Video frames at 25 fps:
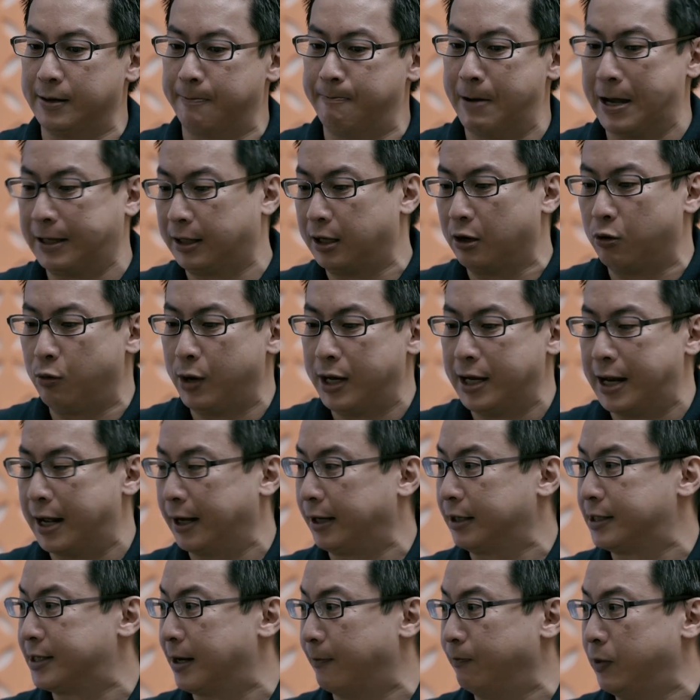is a better way
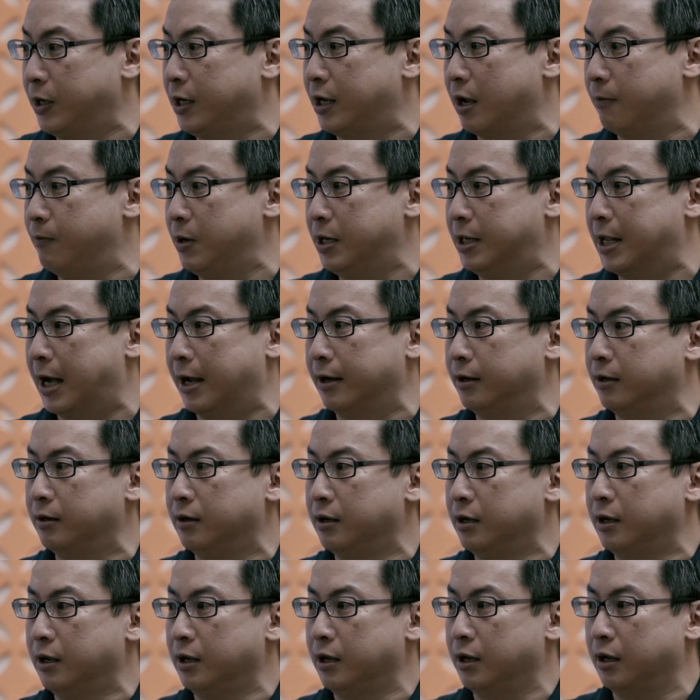that something can be
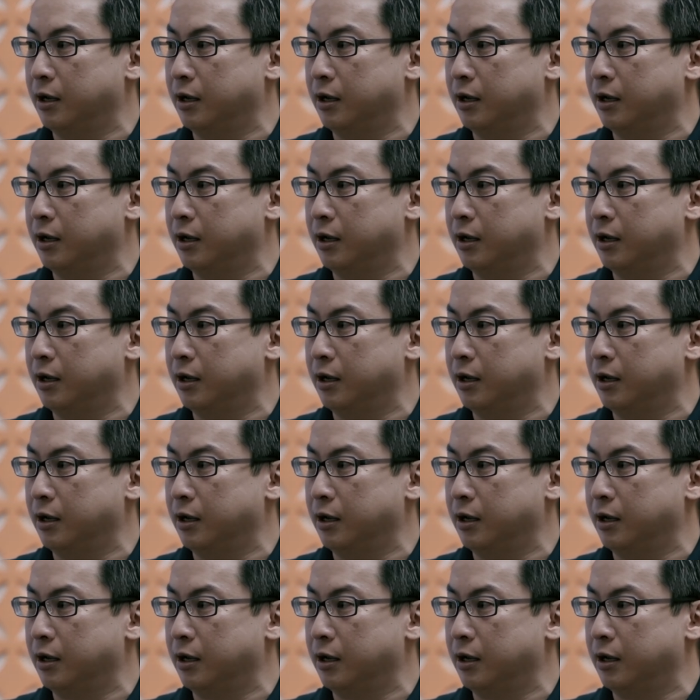done,